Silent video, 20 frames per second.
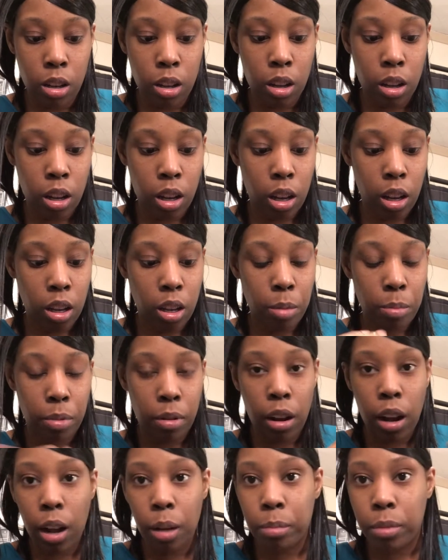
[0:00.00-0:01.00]
And you
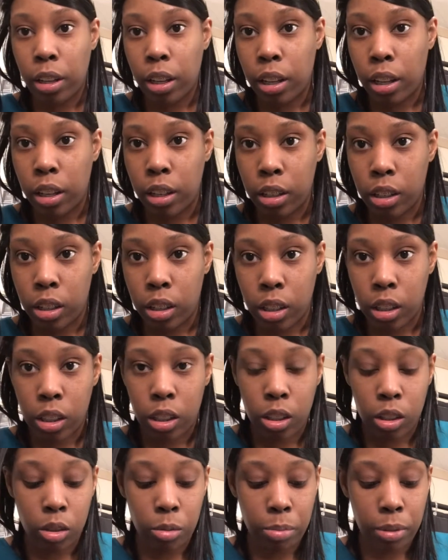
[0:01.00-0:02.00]
probably can just
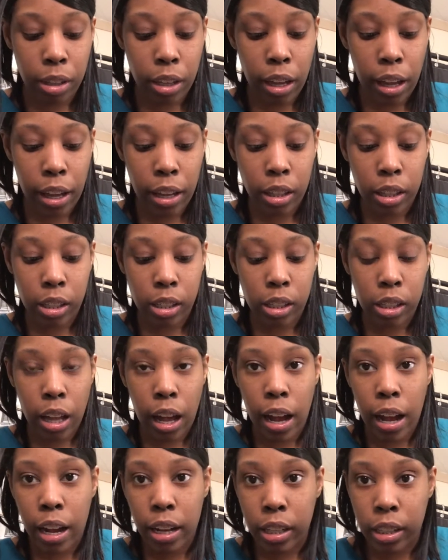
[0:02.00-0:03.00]
duplicate the
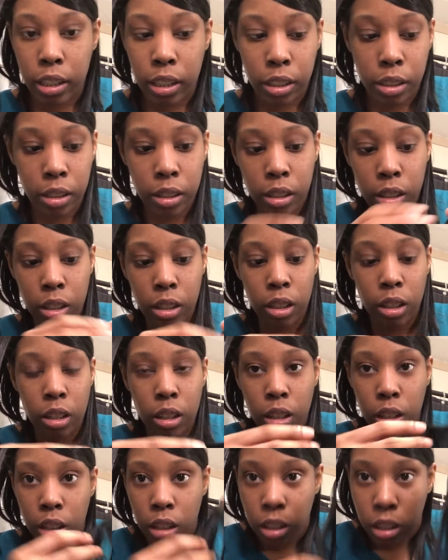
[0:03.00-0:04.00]
size.
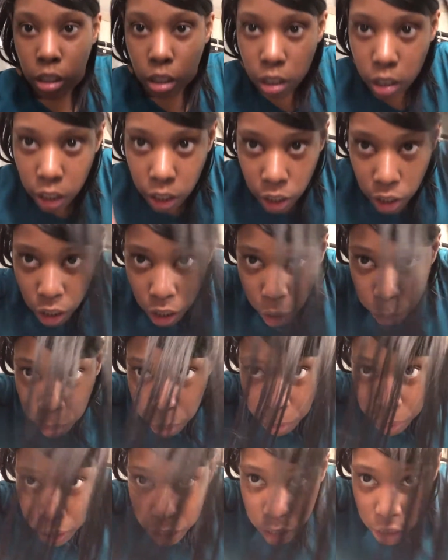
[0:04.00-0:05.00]
Cut a couple
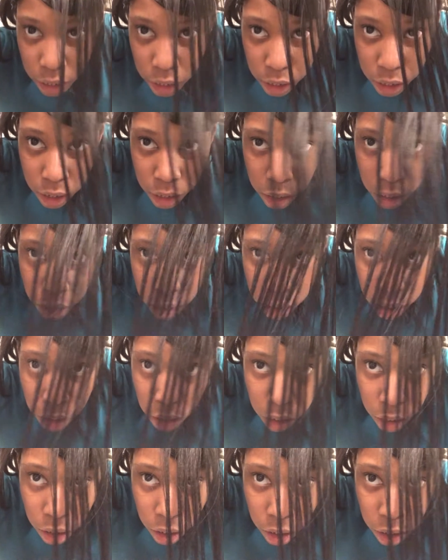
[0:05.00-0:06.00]
pieces.
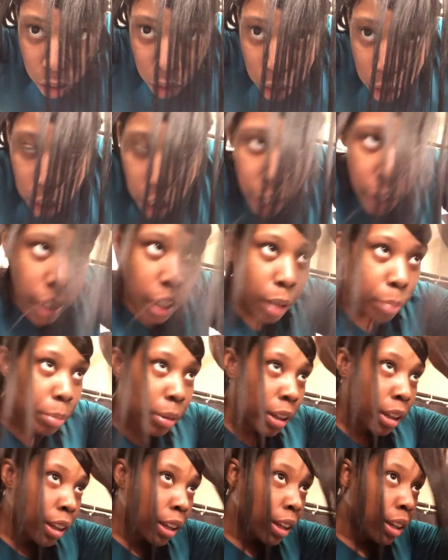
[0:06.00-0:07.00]
Line it up
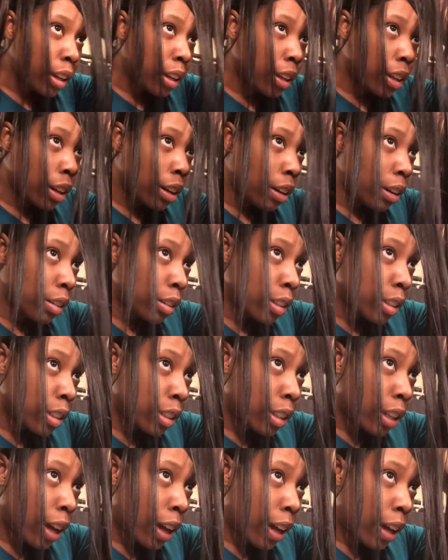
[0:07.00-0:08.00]
again along the
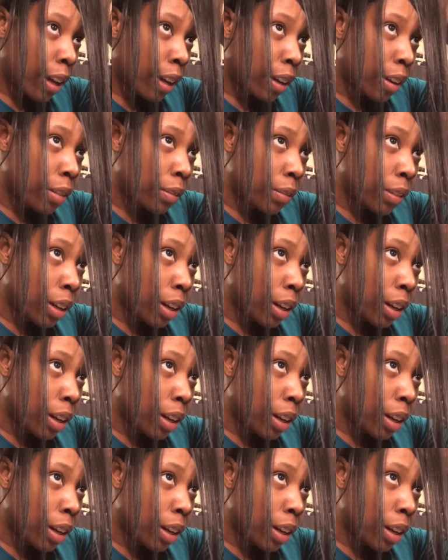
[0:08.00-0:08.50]
side of